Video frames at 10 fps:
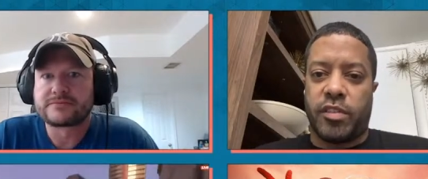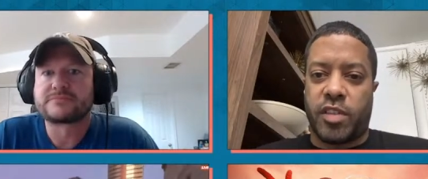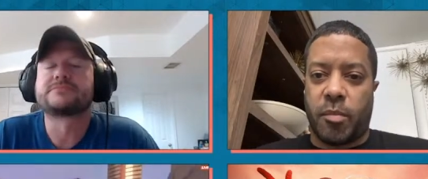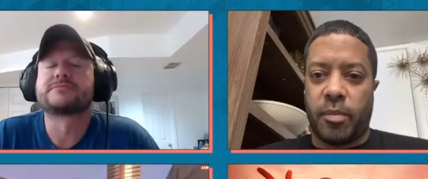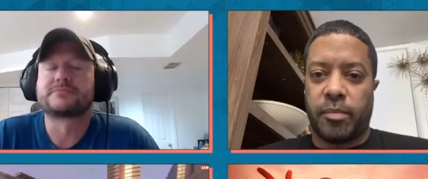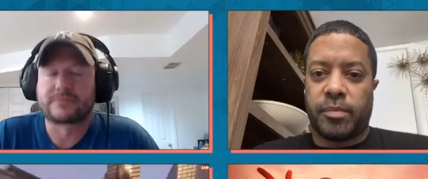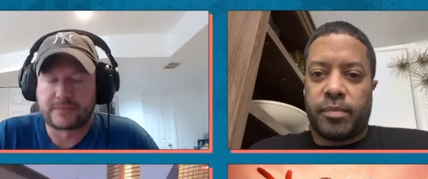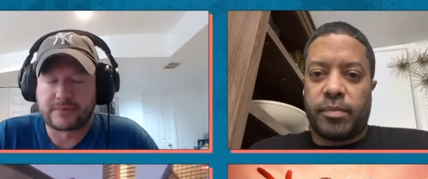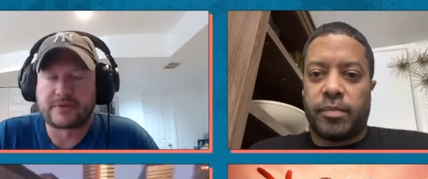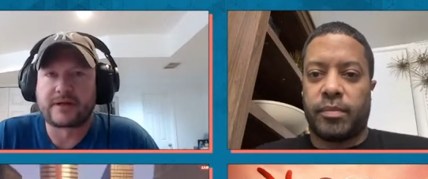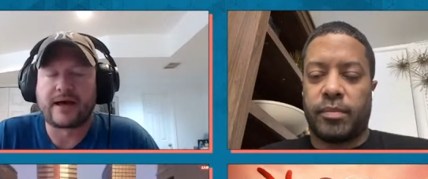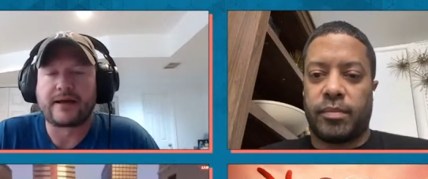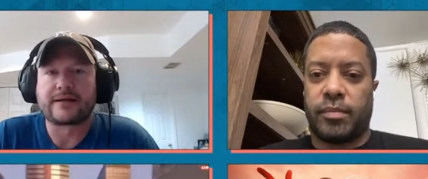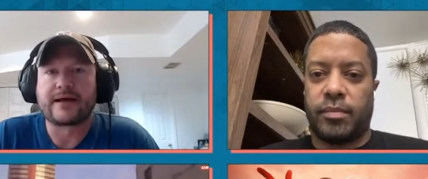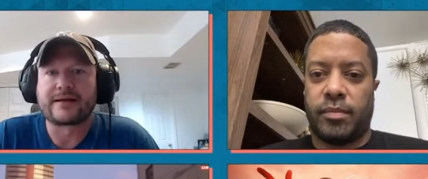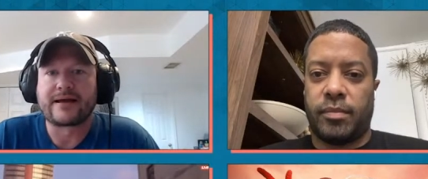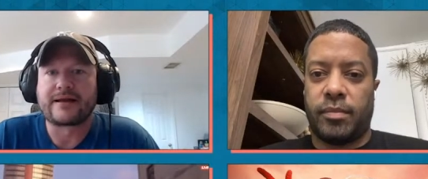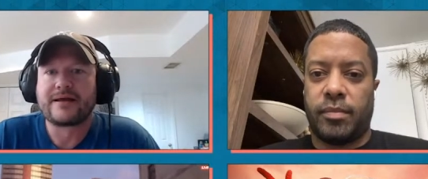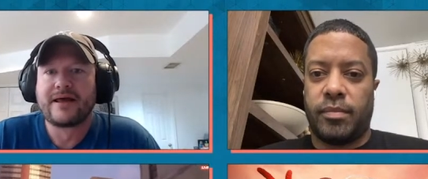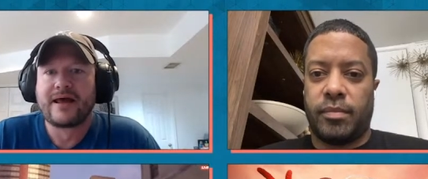Speaker 1: early December.
Speaker 2: Got it. Got it. Got
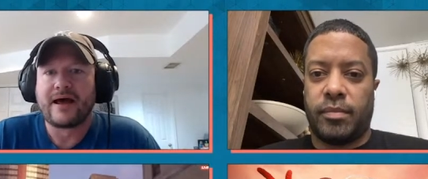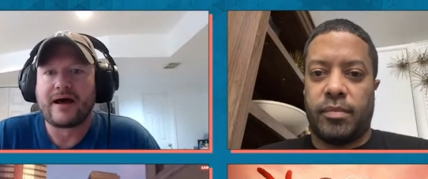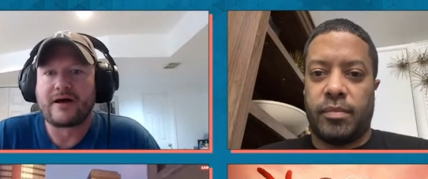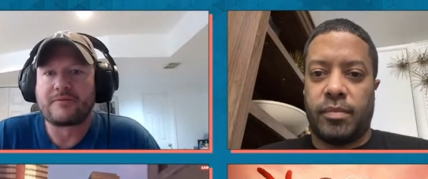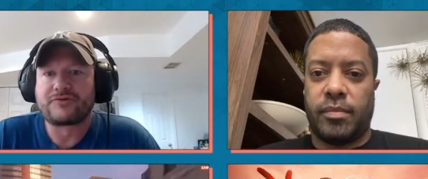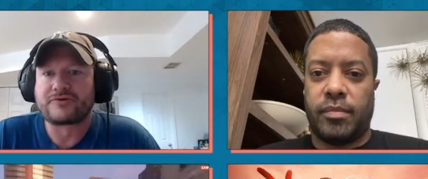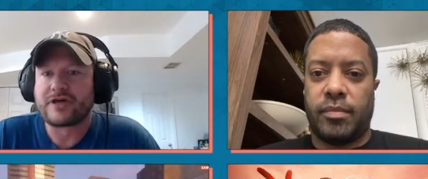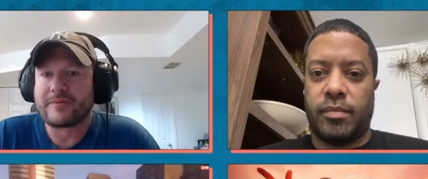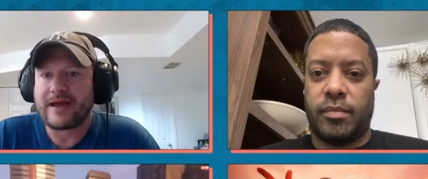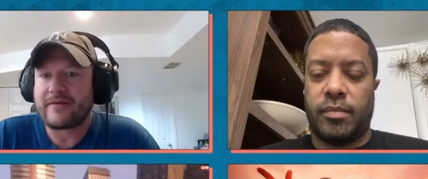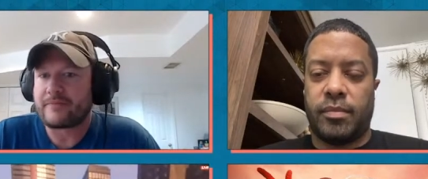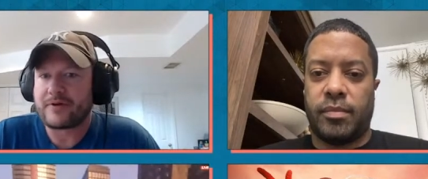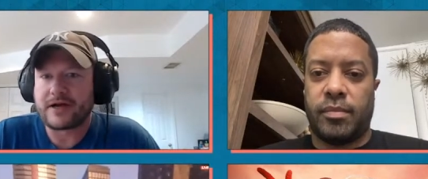it. Um, so tell me how that